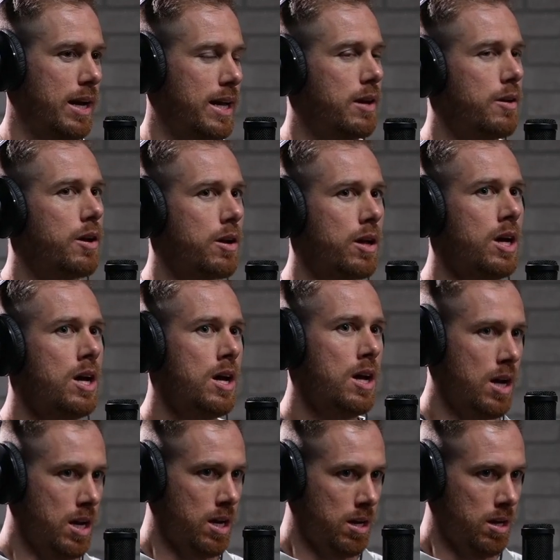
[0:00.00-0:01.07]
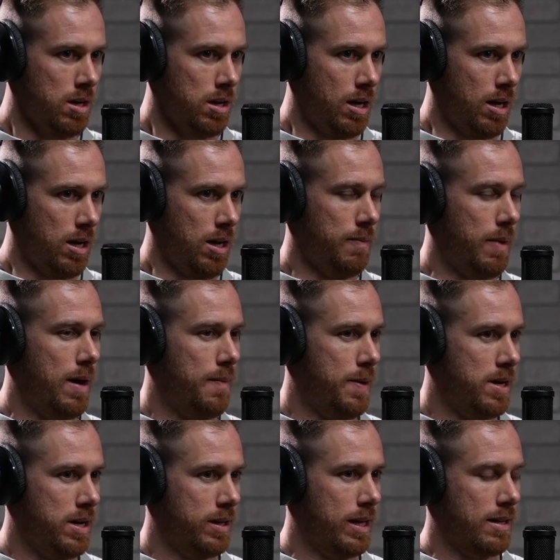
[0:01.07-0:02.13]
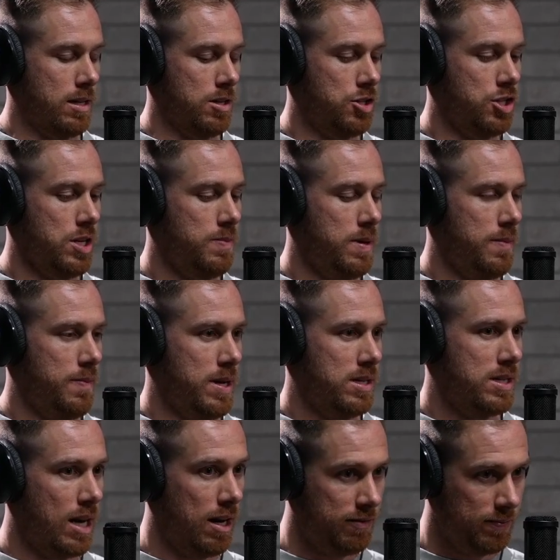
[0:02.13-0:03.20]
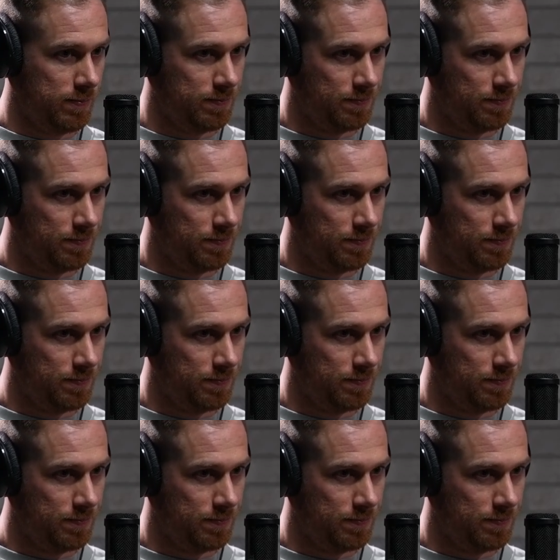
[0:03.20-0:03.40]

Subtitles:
In my opinion, like this GPP stuff,